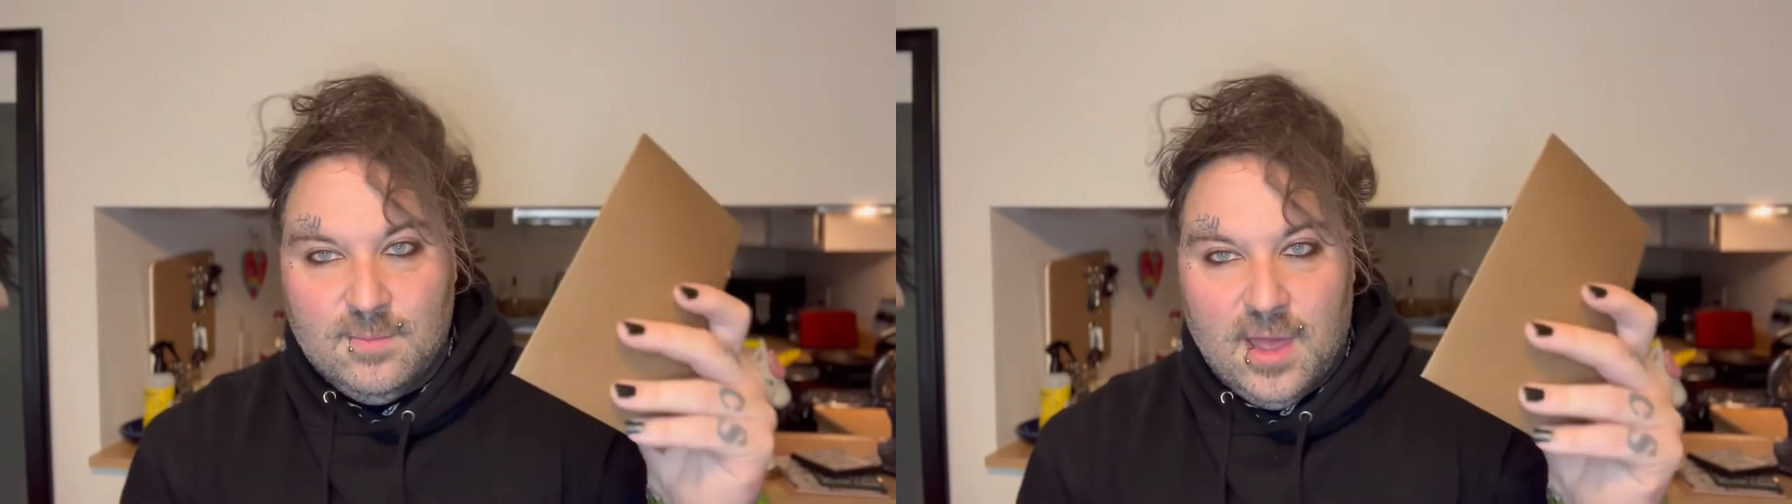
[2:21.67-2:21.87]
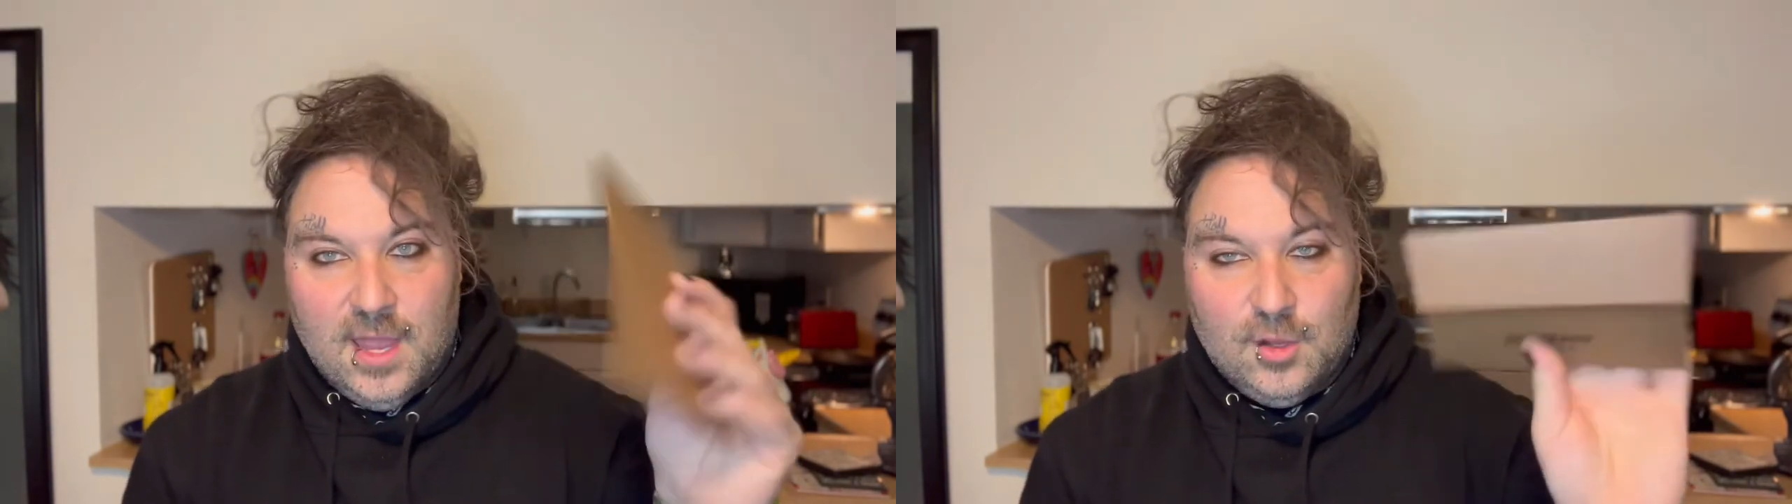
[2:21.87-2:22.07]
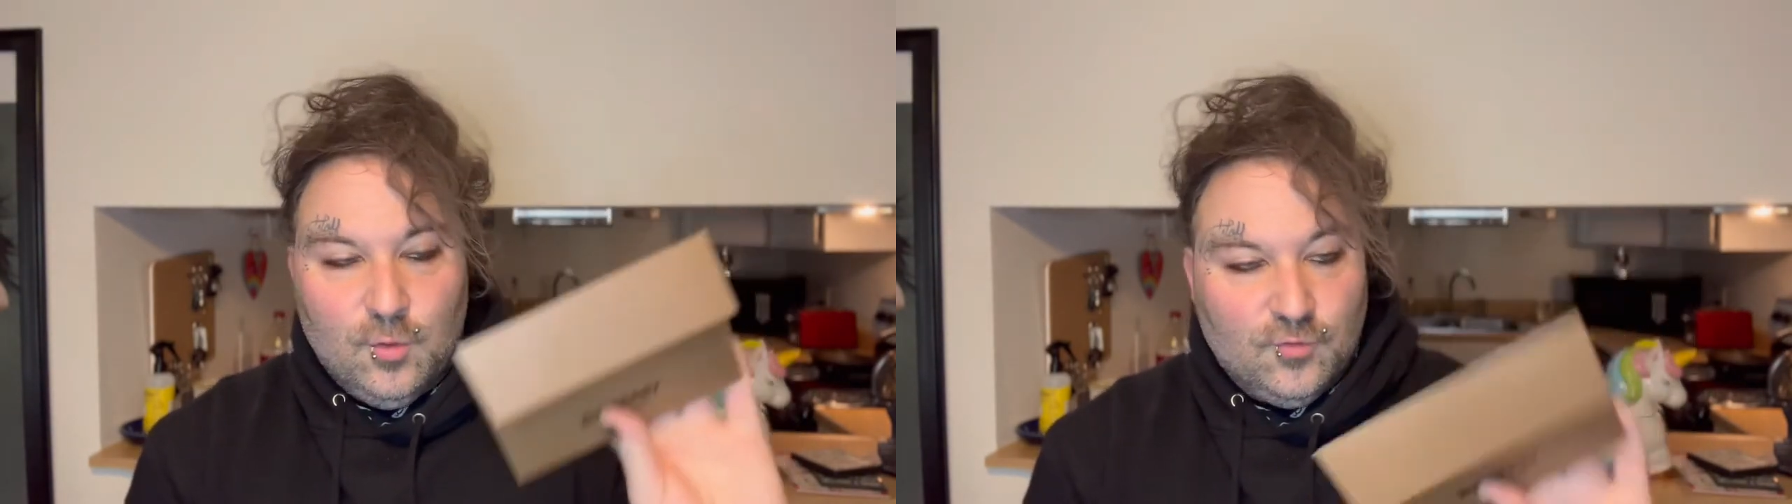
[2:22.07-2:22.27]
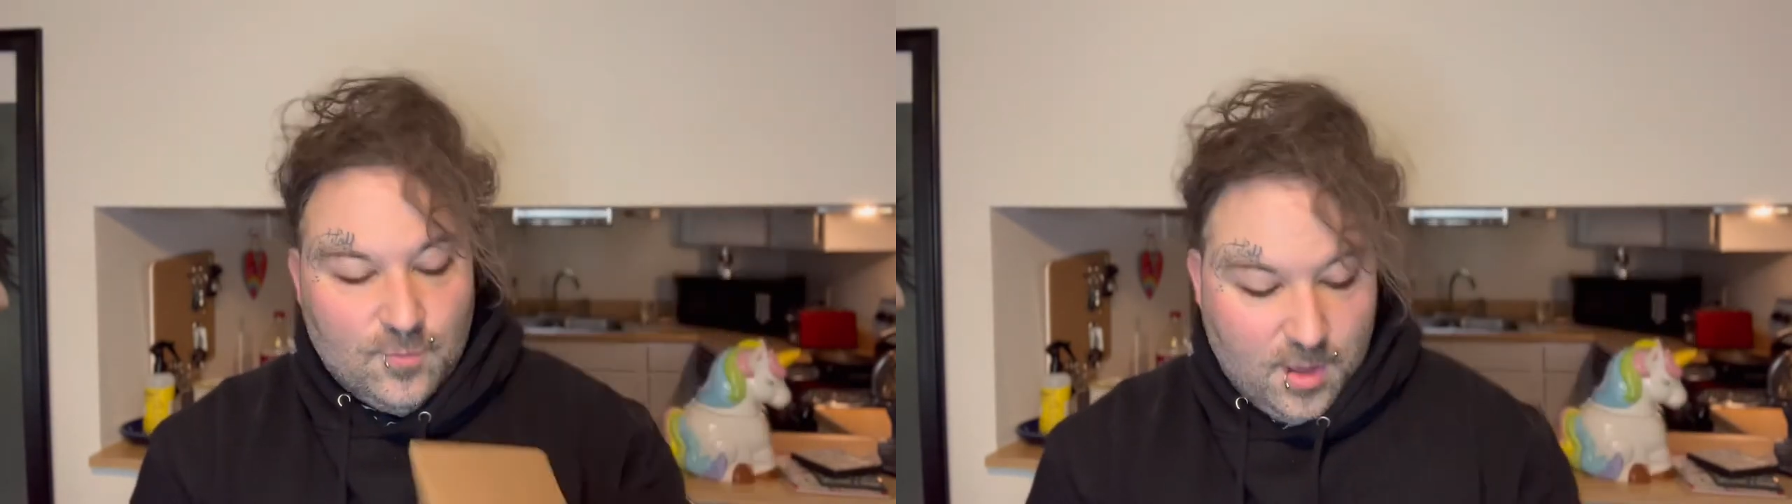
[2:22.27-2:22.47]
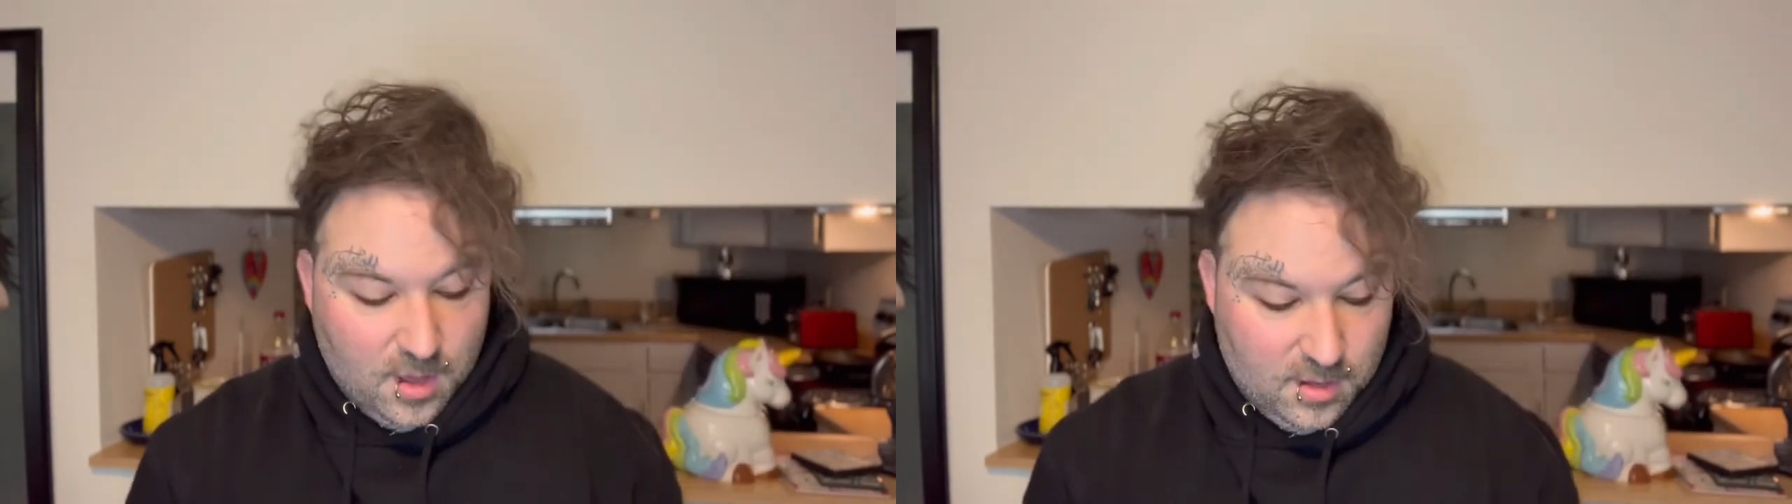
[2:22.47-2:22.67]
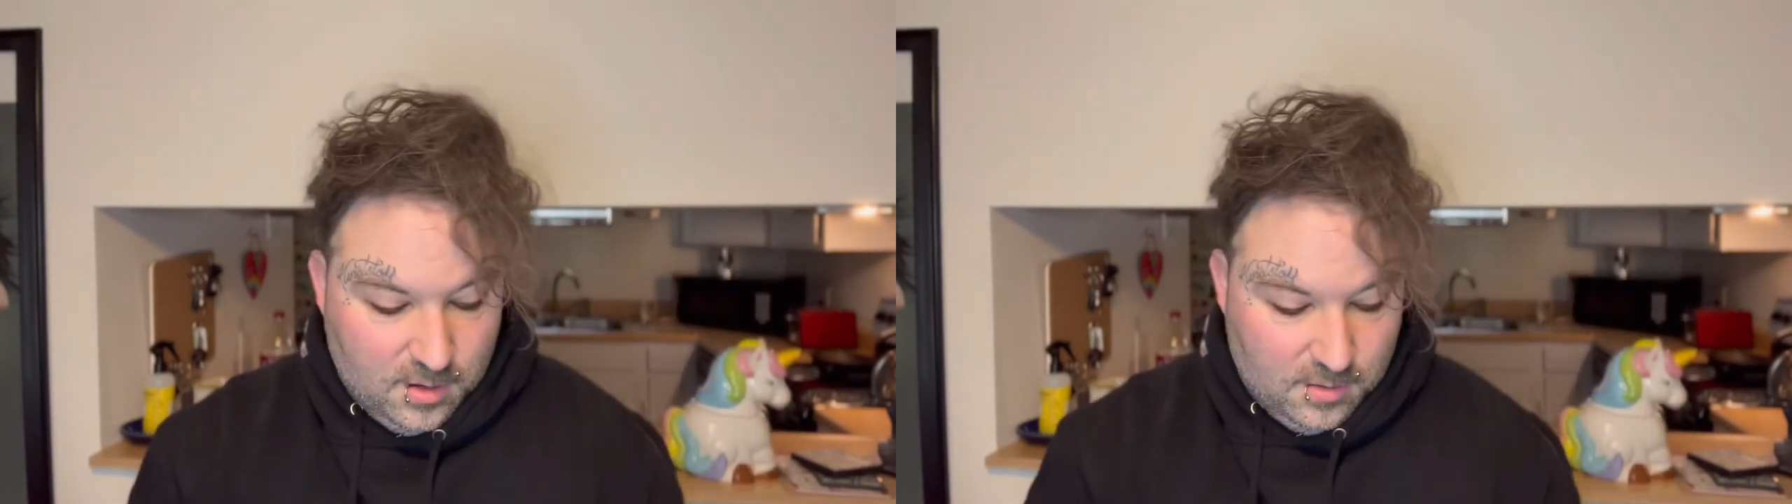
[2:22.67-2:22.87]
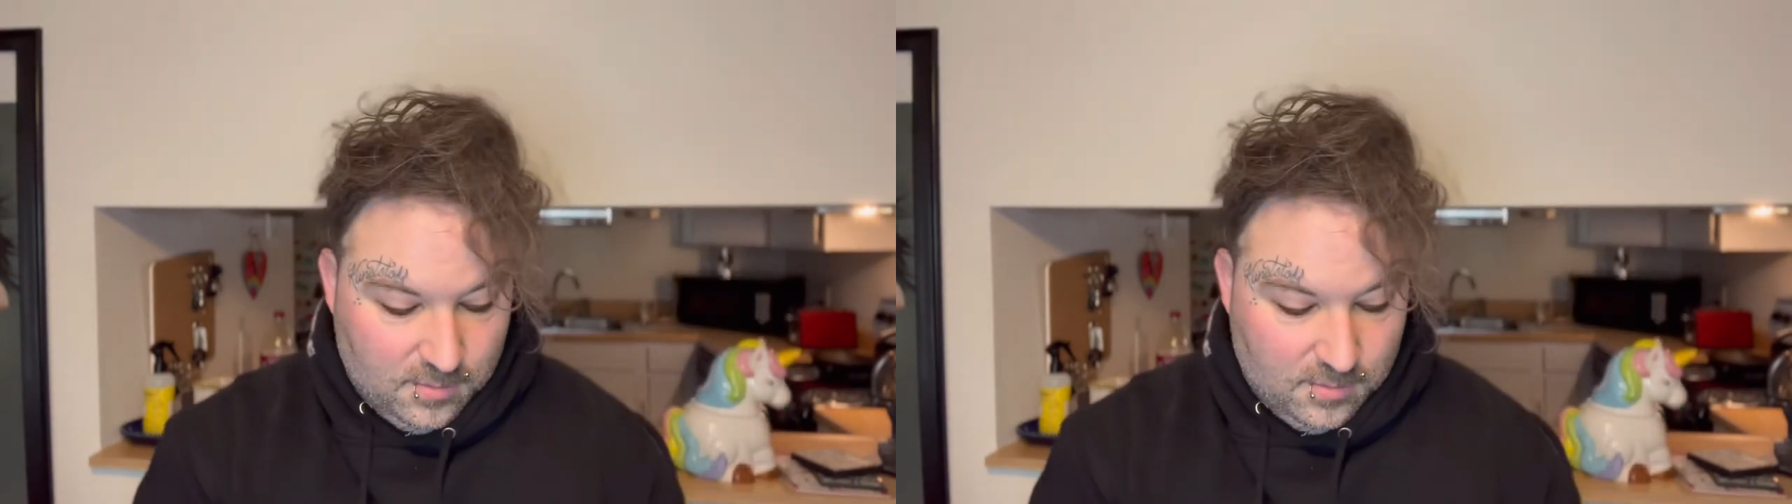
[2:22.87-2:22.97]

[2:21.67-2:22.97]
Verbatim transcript: my accoutrement.